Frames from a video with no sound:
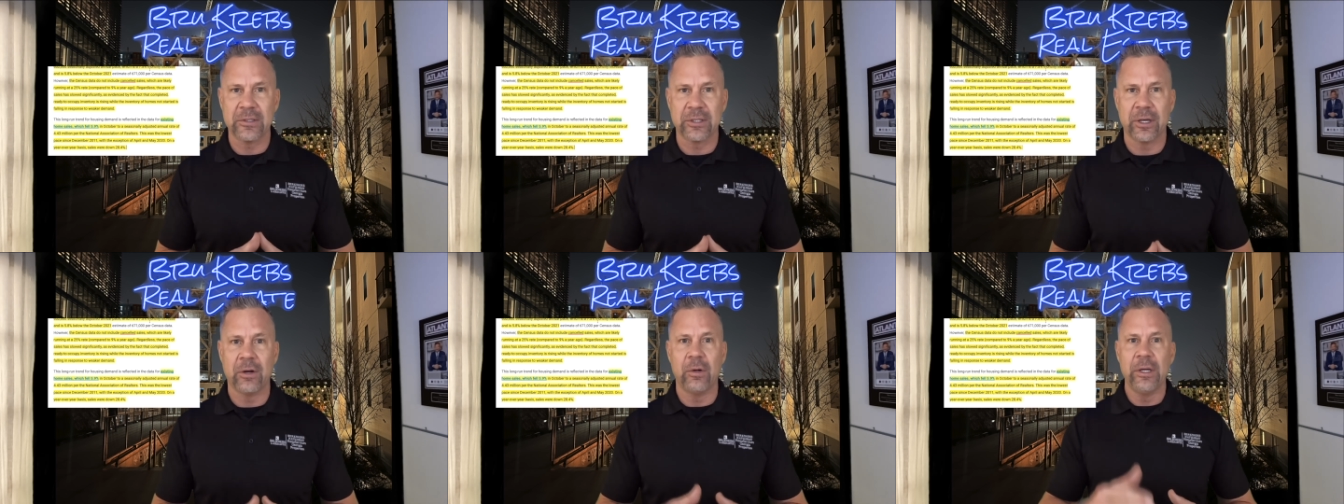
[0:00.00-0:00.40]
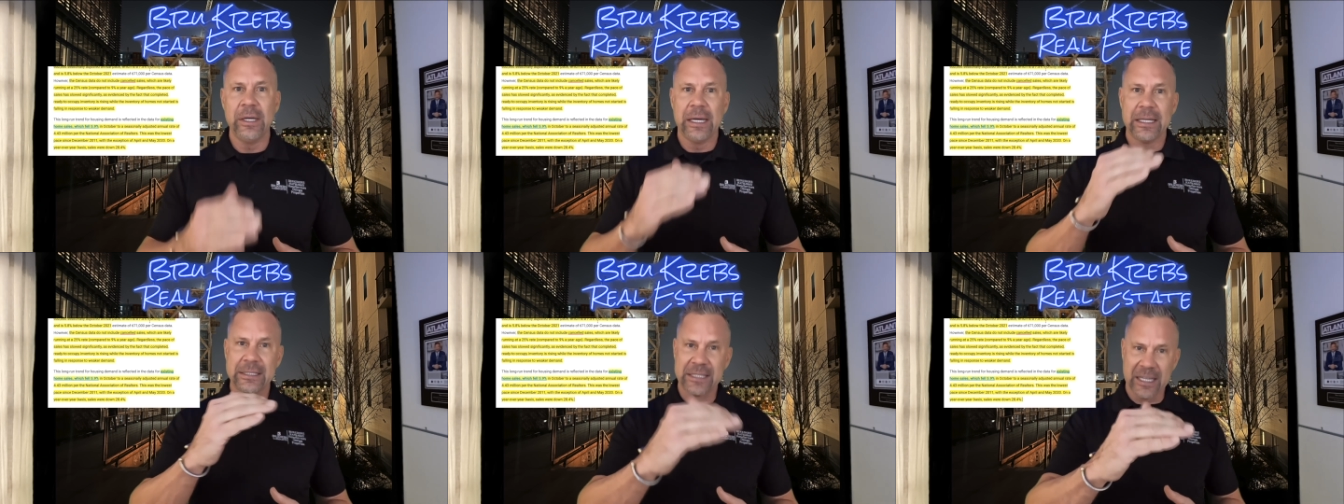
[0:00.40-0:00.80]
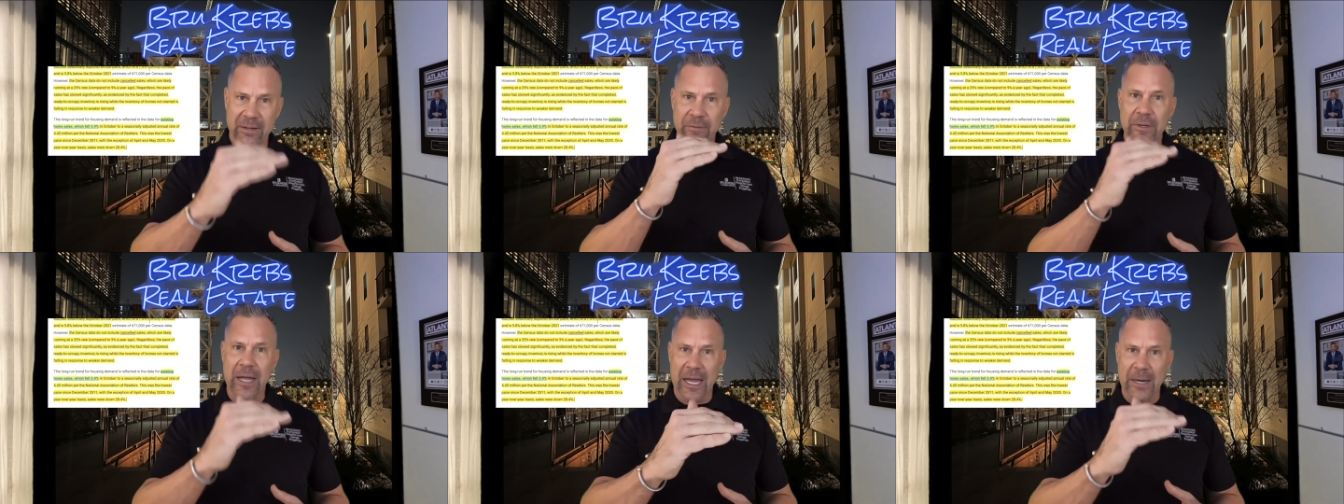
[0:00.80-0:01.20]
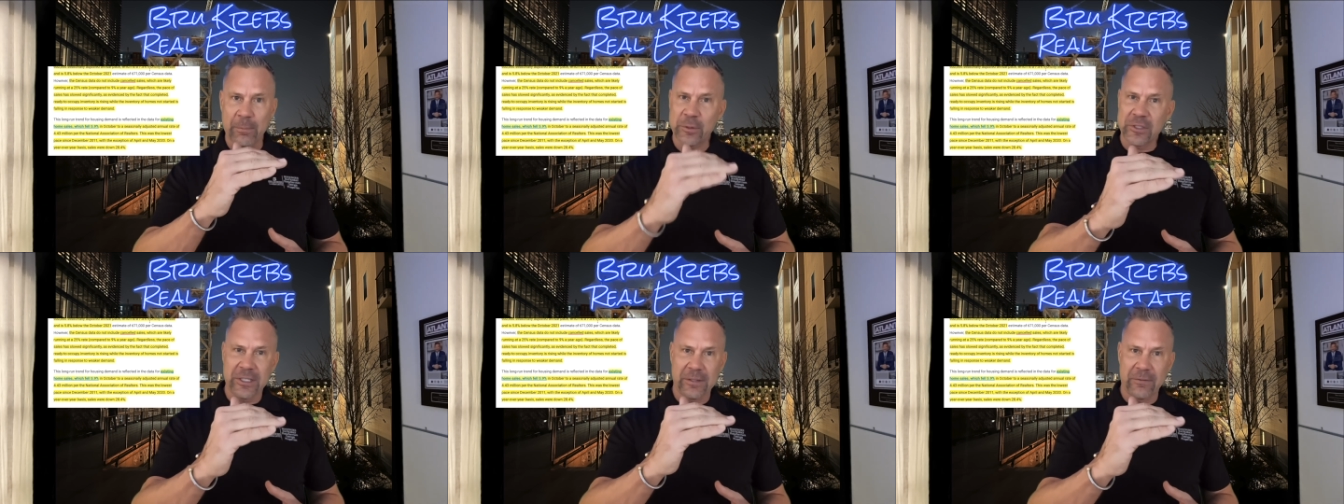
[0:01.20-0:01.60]
So instead of
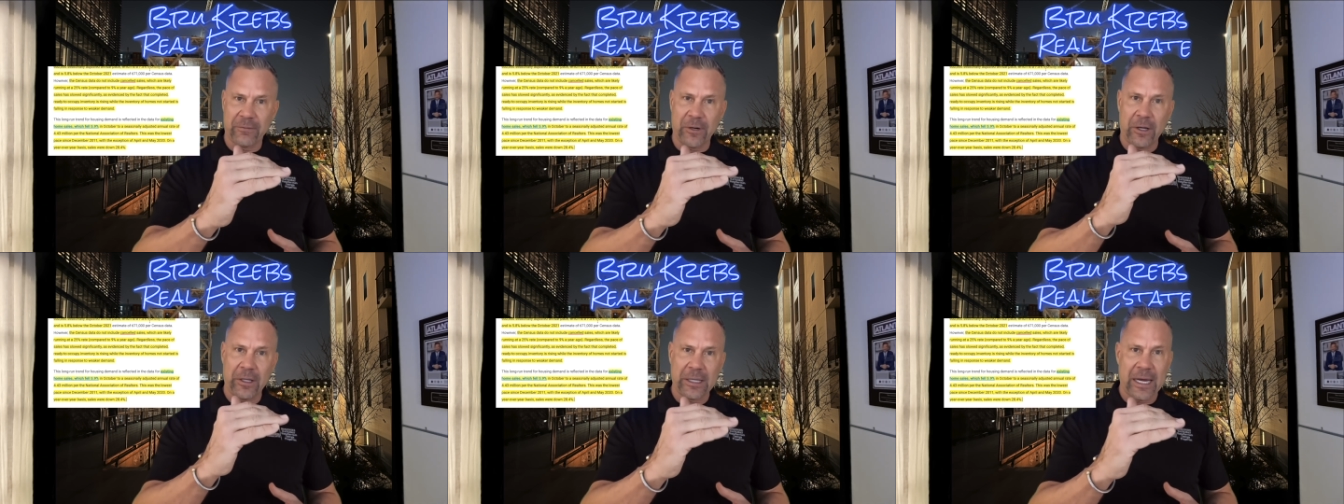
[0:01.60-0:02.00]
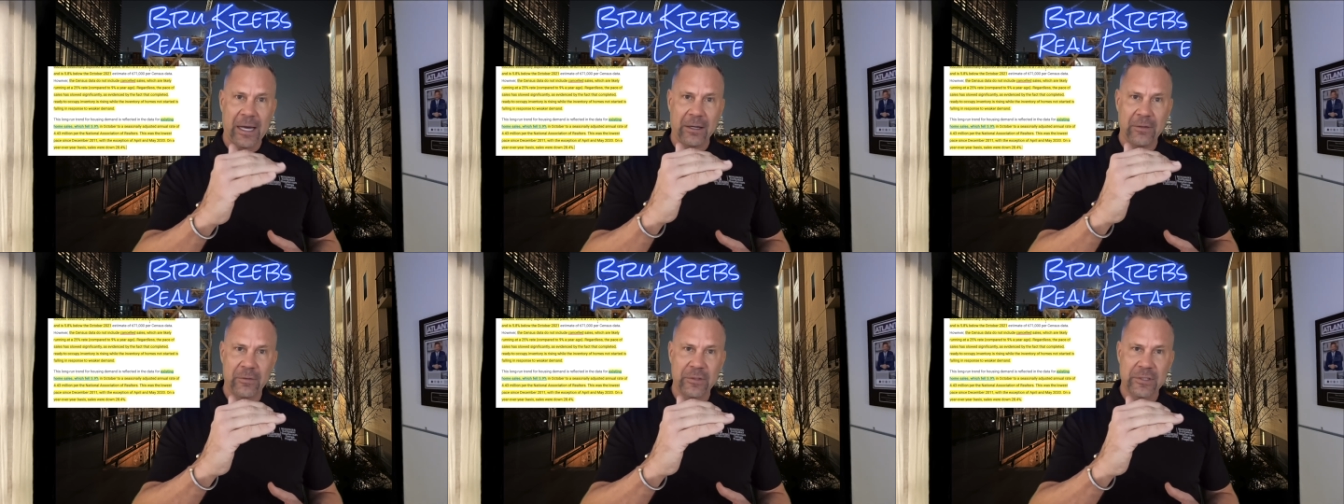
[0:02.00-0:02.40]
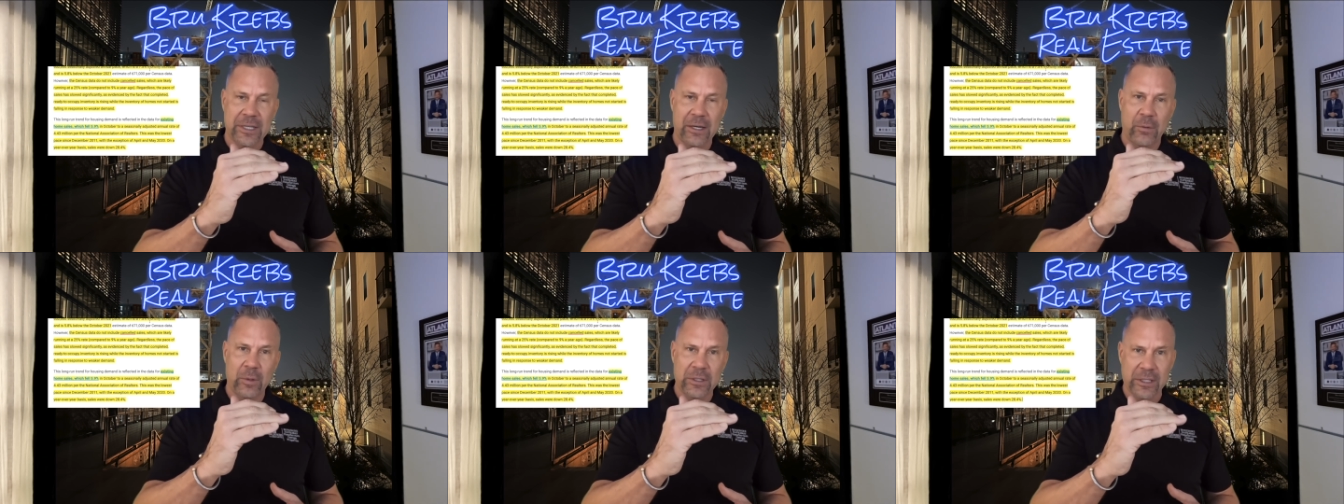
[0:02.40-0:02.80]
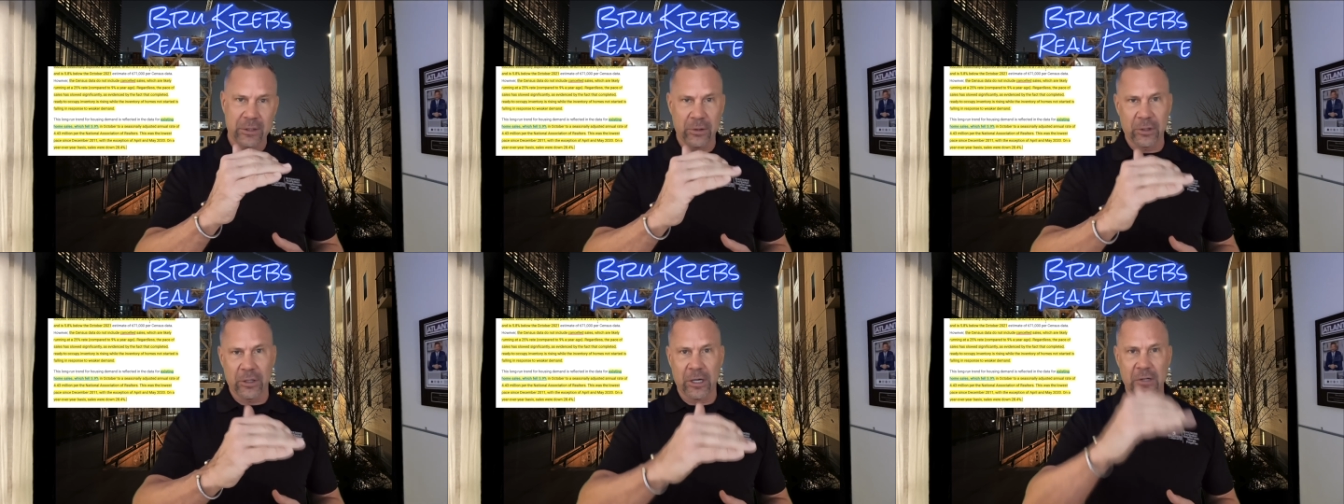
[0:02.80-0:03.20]
9% falling out of the sale once they go
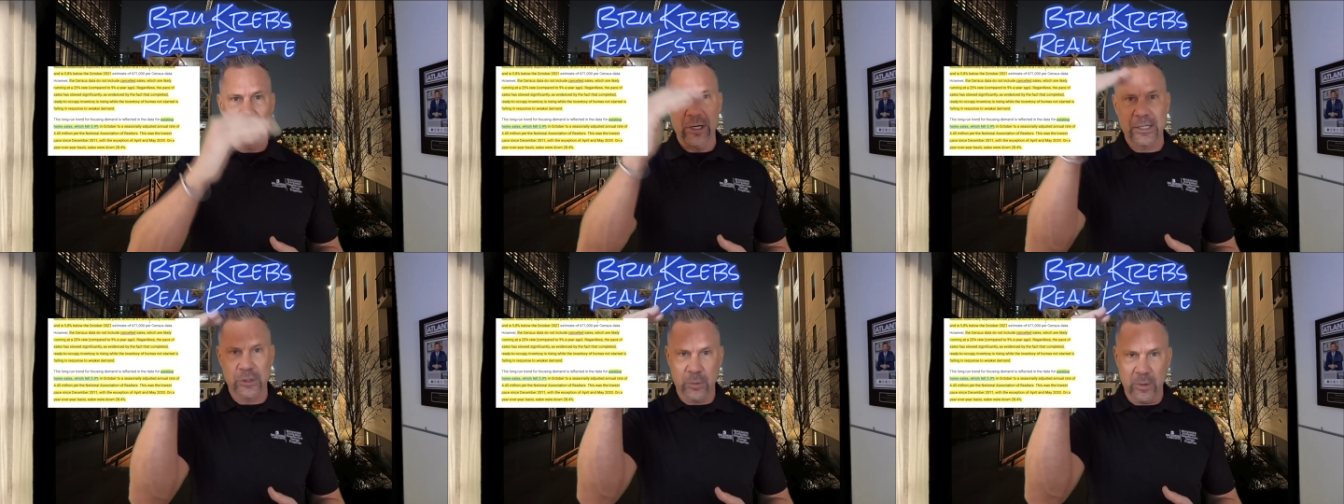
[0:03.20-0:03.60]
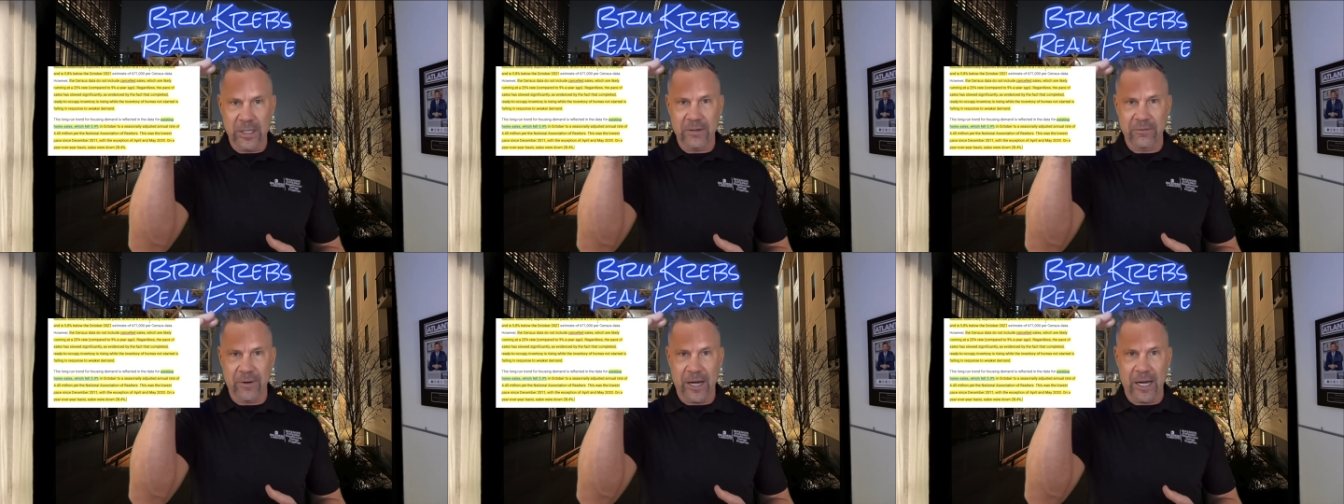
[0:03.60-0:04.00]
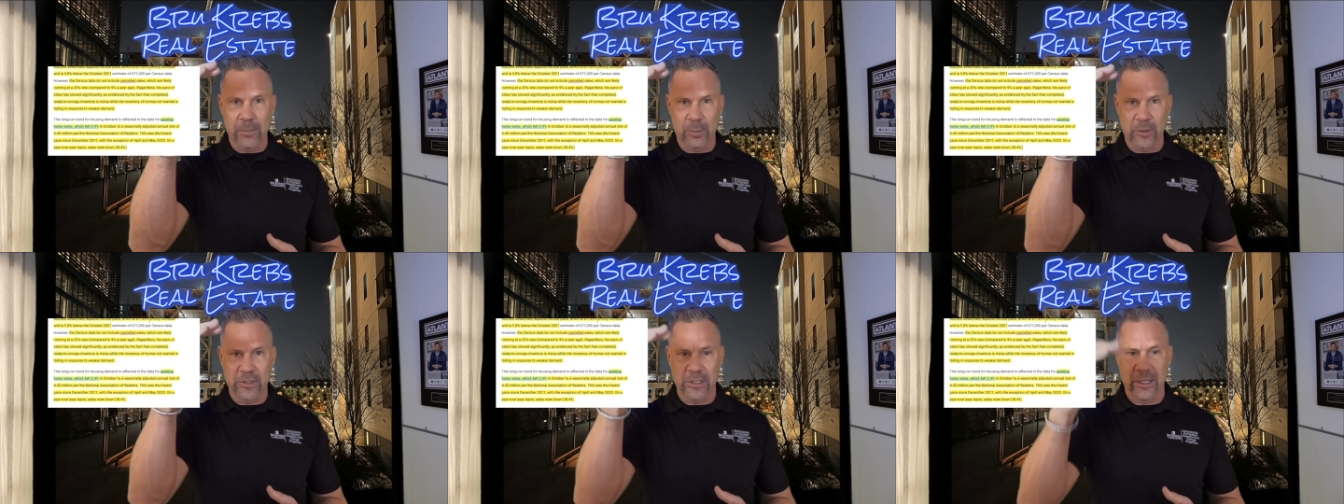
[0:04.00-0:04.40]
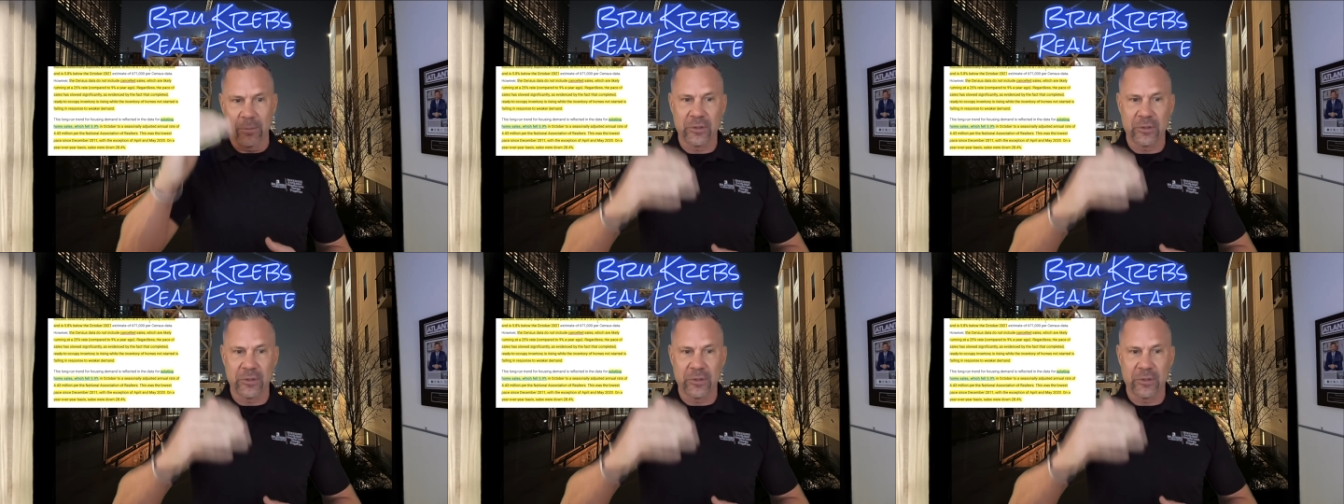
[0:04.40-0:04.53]
into contract, 25% of them.